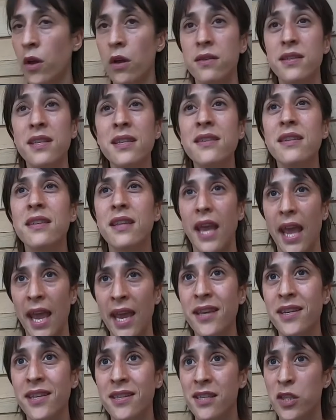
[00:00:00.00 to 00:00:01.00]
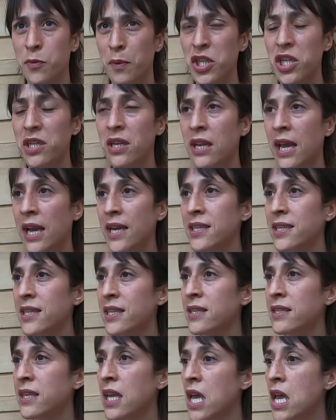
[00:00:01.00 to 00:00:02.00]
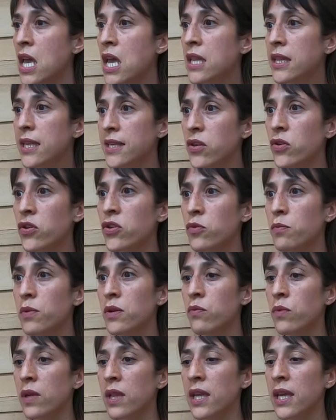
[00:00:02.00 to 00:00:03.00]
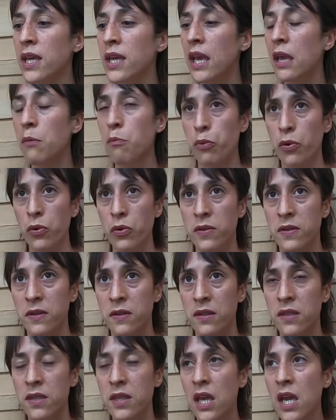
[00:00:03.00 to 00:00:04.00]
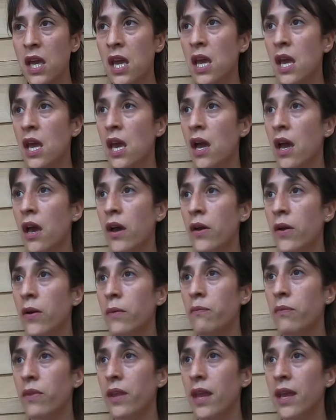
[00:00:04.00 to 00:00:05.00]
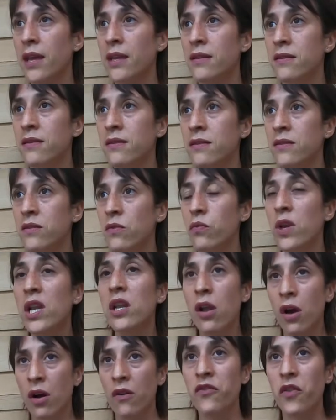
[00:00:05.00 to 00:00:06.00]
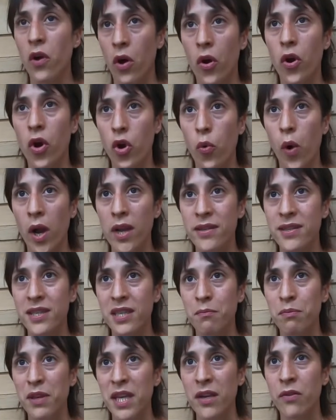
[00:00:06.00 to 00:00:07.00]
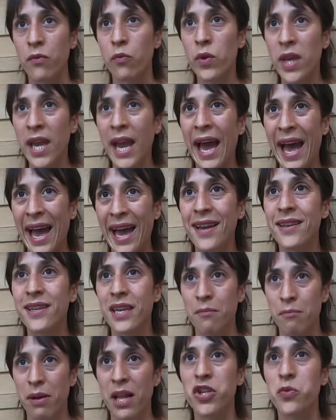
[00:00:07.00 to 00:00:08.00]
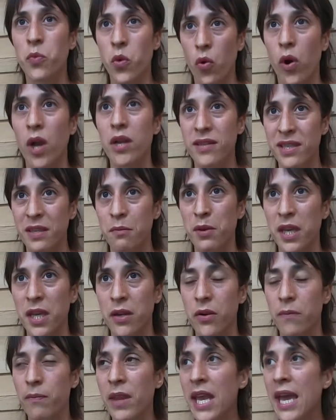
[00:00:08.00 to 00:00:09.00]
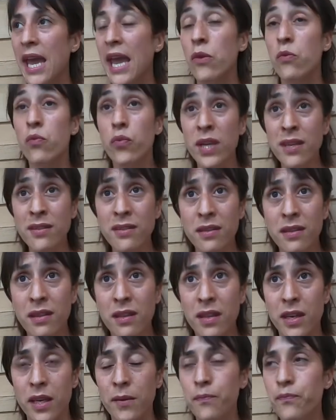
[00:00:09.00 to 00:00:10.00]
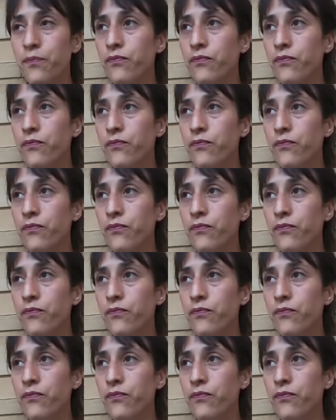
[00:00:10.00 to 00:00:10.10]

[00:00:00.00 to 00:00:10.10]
since the 80s, especially in the 90s, they started to be really important. And we loved our quality beer. We had in Belgium quality beer. And recently,